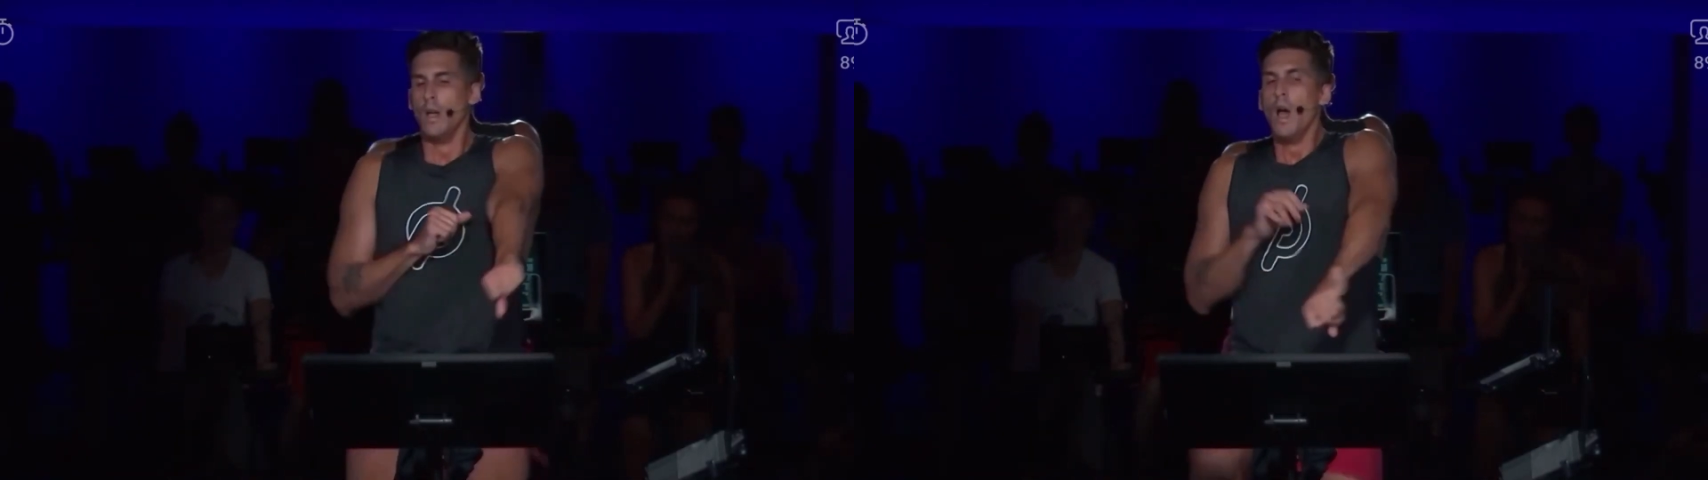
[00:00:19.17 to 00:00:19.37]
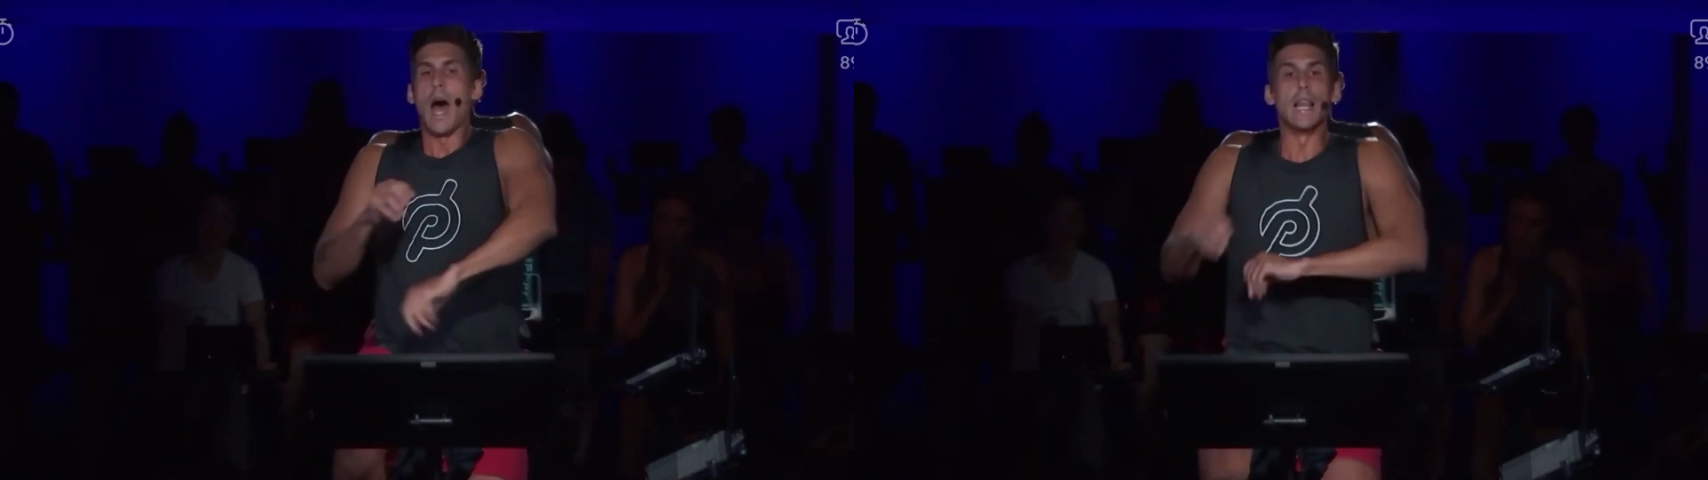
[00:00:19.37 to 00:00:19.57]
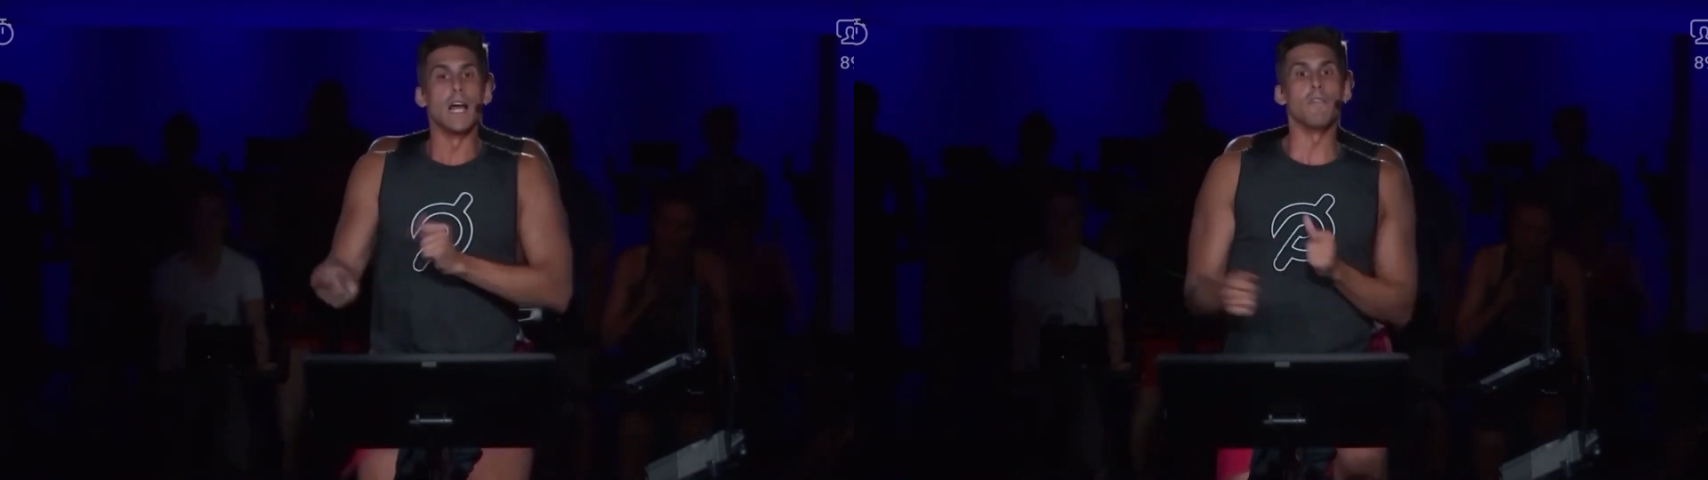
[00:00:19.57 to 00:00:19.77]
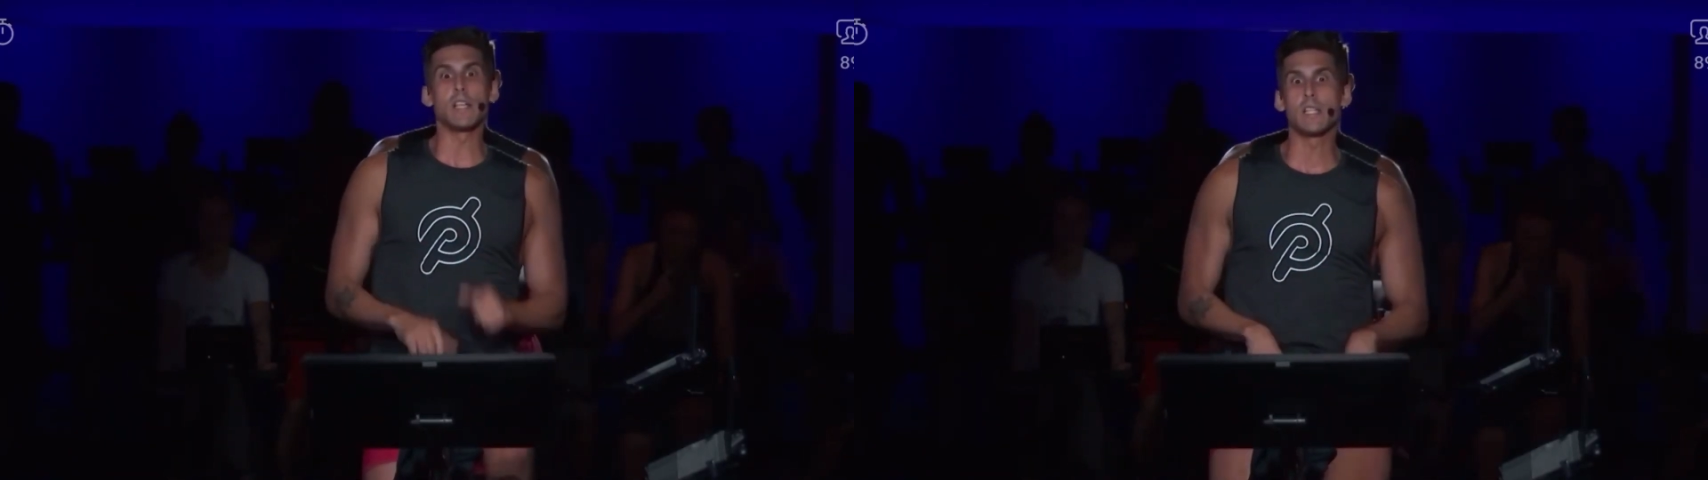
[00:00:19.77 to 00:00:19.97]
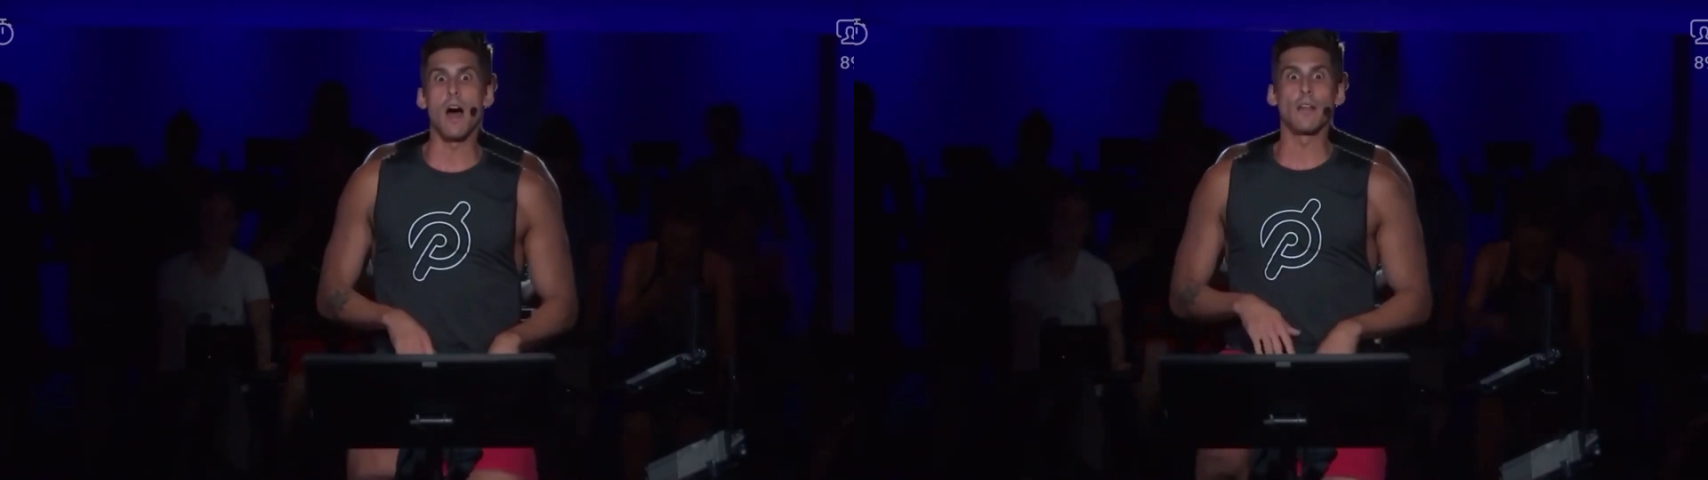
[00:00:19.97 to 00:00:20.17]
I love
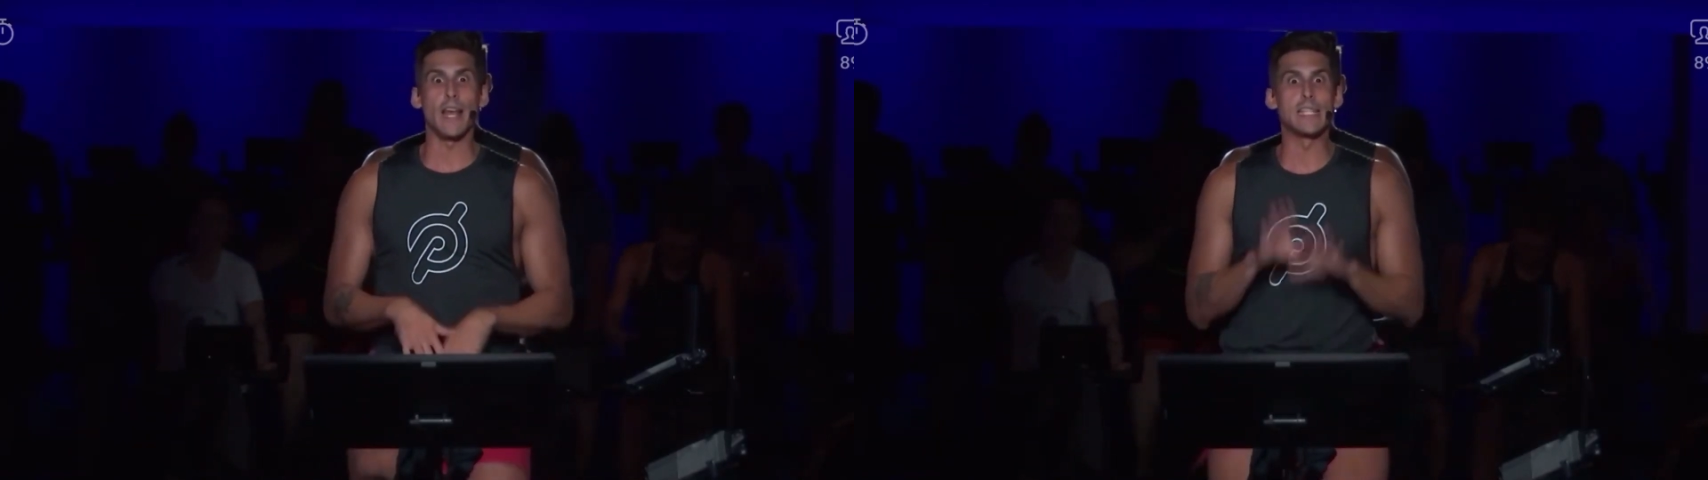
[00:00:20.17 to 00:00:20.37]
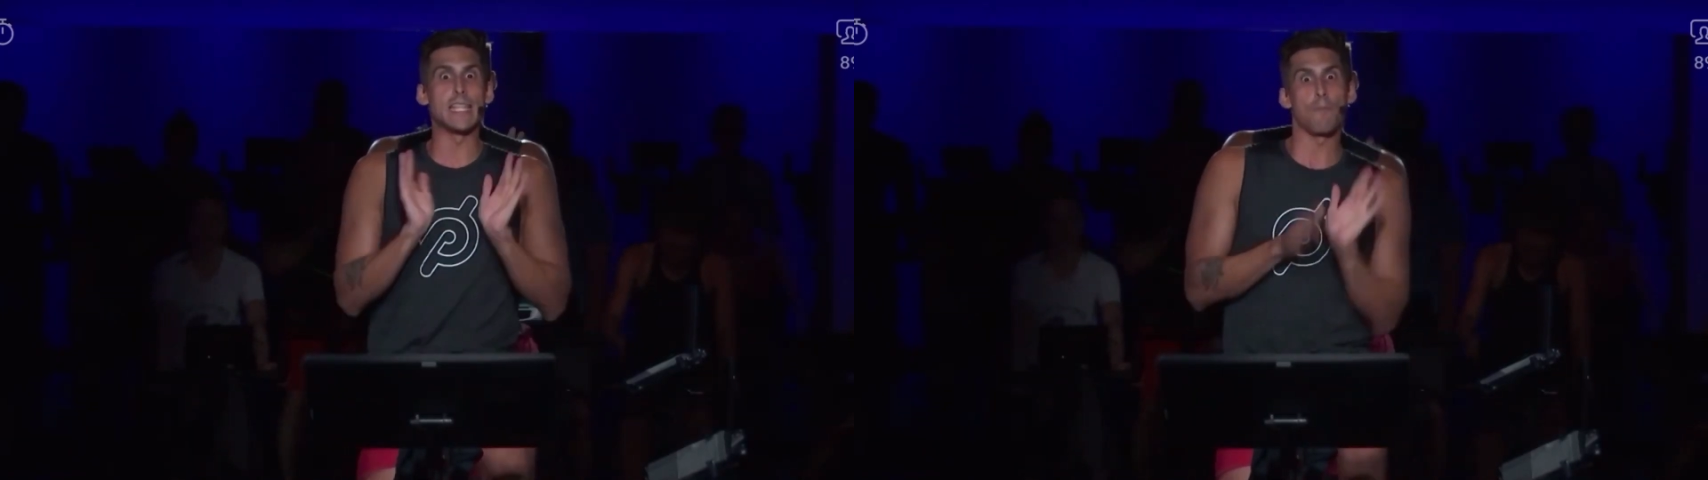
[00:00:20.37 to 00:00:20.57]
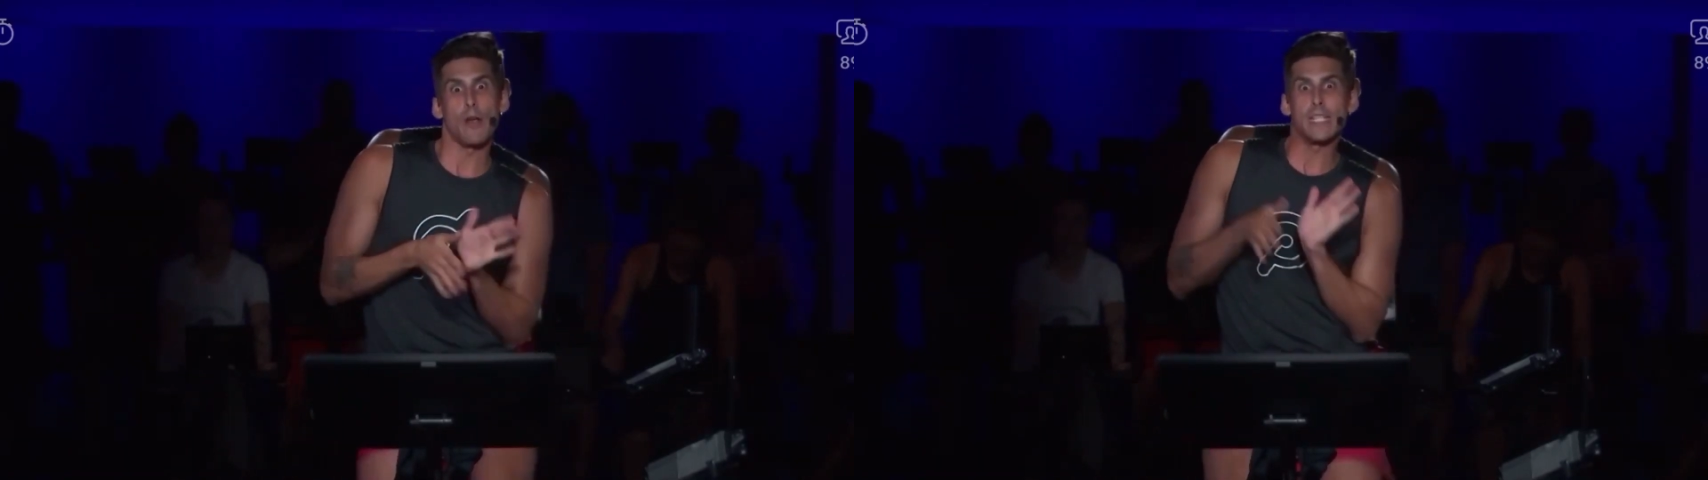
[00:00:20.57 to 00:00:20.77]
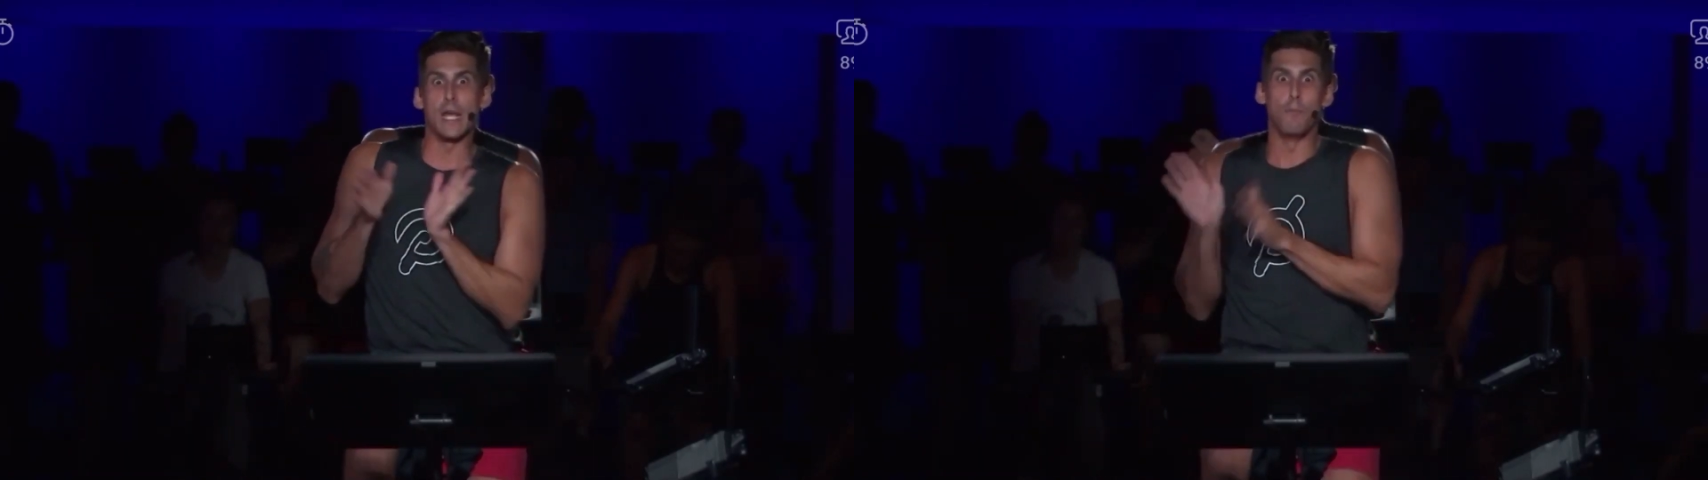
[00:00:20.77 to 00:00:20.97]
a song that separates